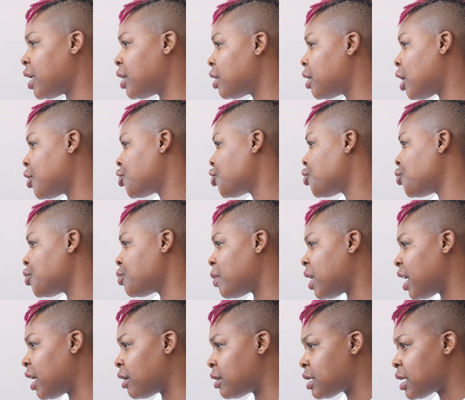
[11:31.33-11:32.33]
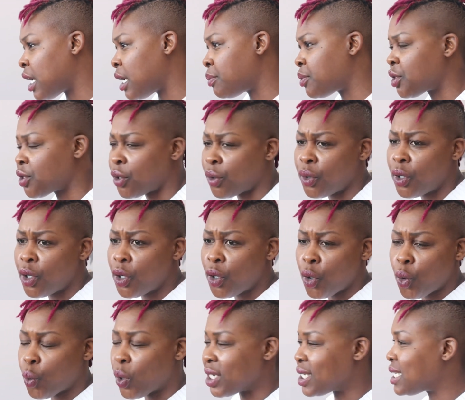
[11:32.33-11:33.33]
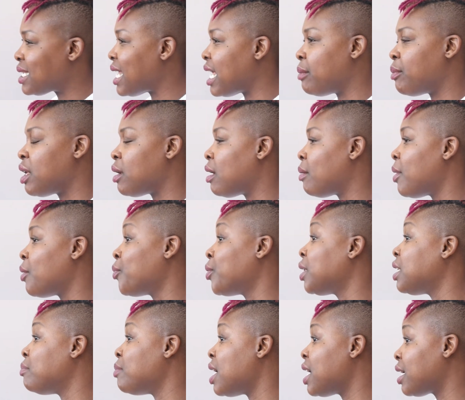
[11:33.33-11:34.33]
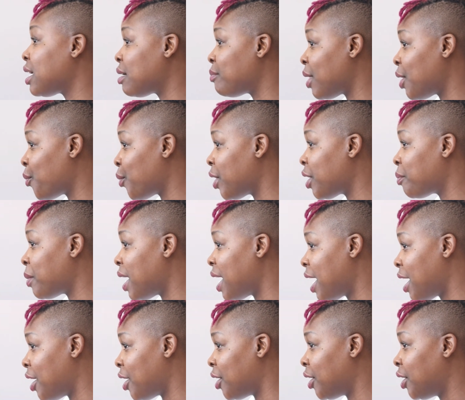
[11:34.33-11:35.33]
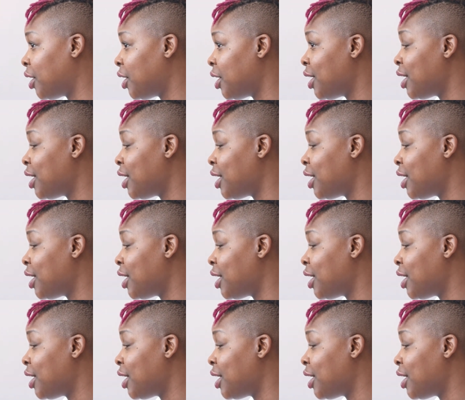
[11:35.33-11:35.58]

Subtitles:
I did not choose my hair type. So what statement am I really making by wearing my hair